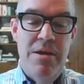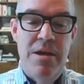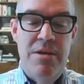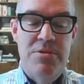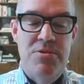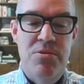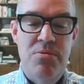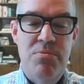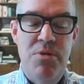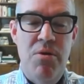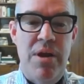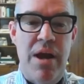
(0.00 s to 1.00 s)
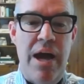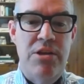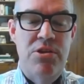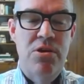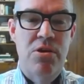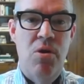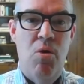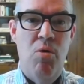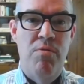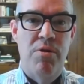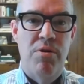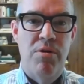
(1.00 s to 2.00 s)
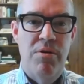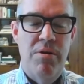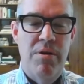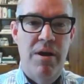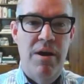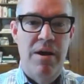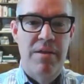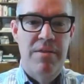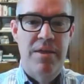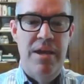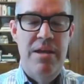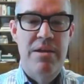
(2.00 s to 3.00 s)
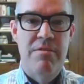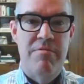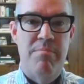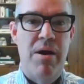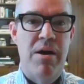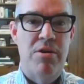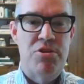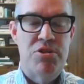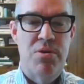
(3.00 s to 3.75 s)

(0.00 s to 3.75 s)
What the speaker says: as you noted, I took over the end of March.